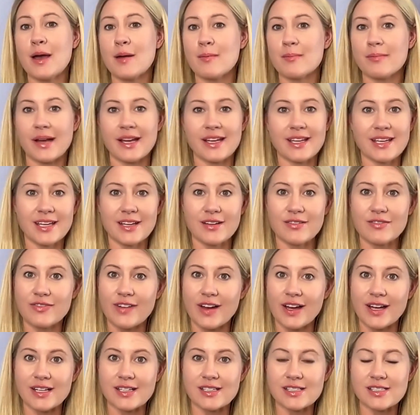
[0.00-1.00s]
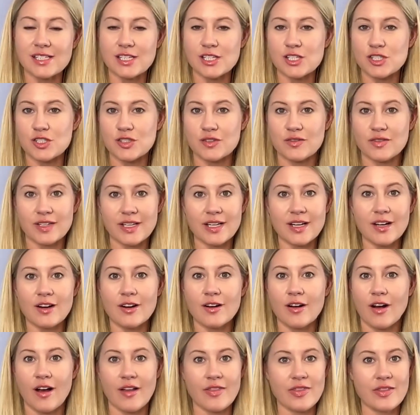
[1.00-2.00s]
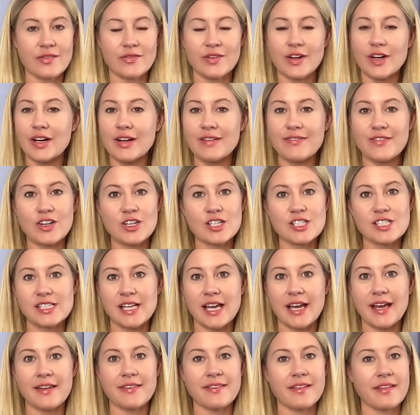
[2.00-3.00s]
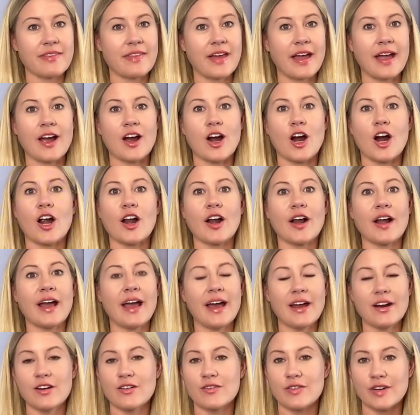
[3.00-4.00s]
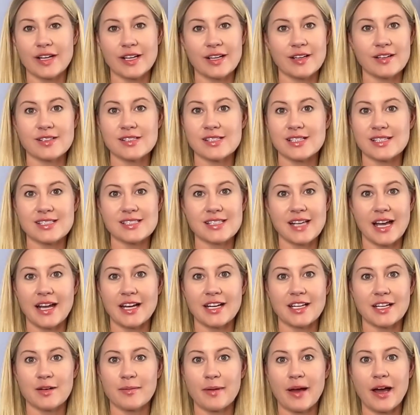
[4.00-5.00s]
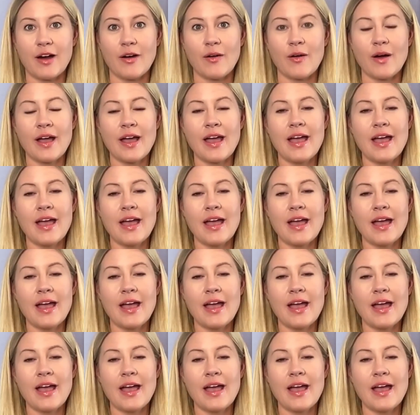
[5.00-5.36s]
my kid finds a souvenir on the very first day that they are head over heels excited about.